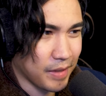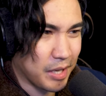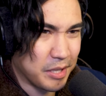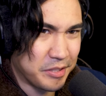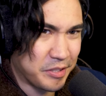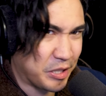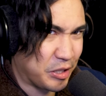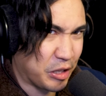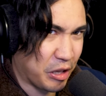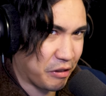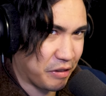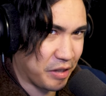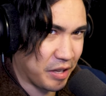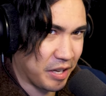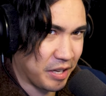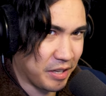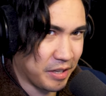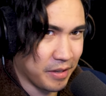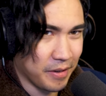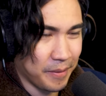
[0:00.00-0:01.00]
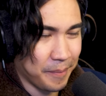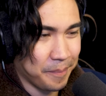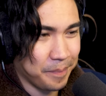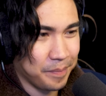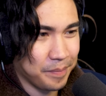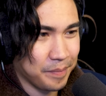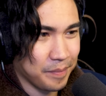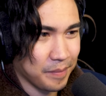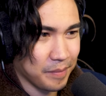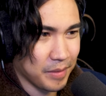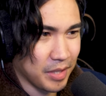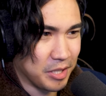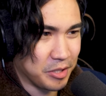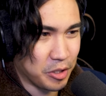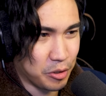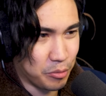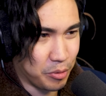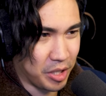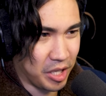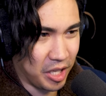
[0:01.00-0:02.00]
Is this a thing? Is
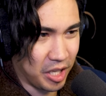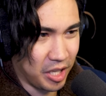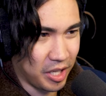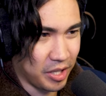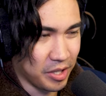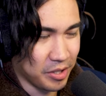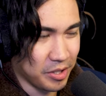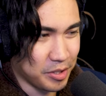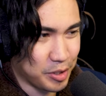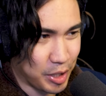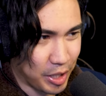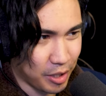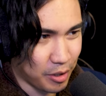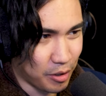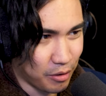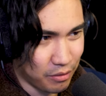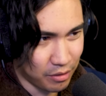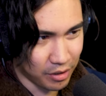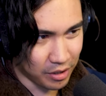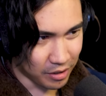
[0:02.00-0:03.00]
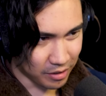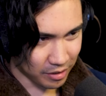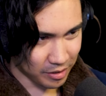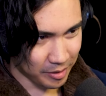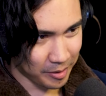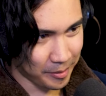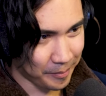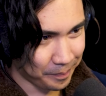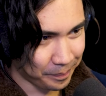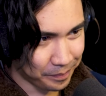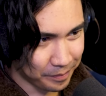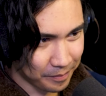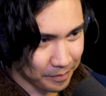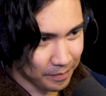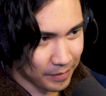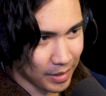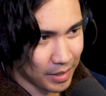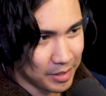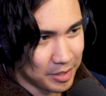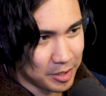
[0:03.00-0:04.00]
it really gonna take over
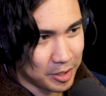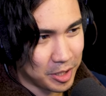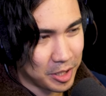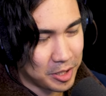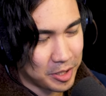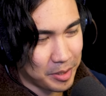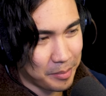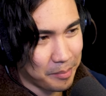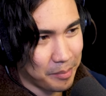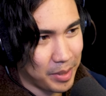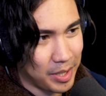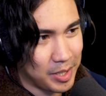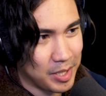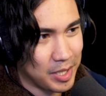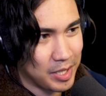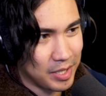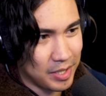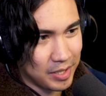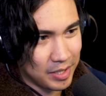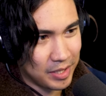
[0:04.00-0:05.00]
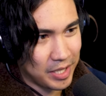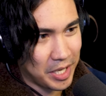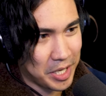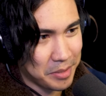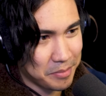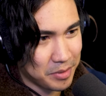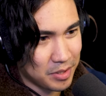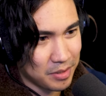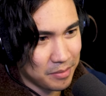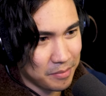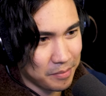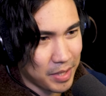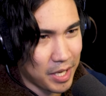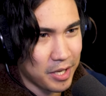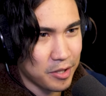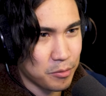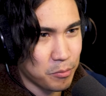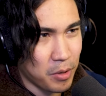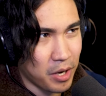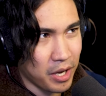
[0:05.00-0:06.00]
16-bit games? That
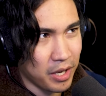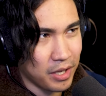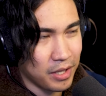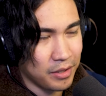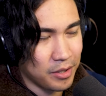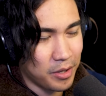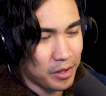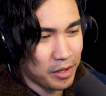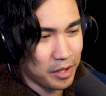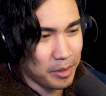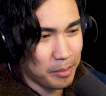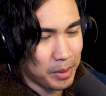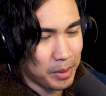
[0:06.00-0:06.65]
is why in the early